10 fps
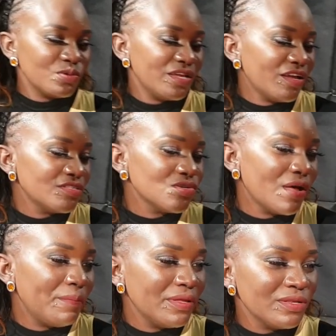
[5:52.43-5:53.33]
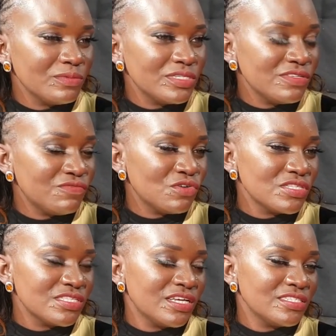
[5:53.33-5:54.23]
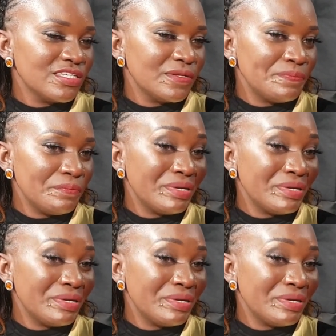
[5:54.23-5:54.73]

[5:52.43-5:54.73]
where it had to happen. We divorced, and um,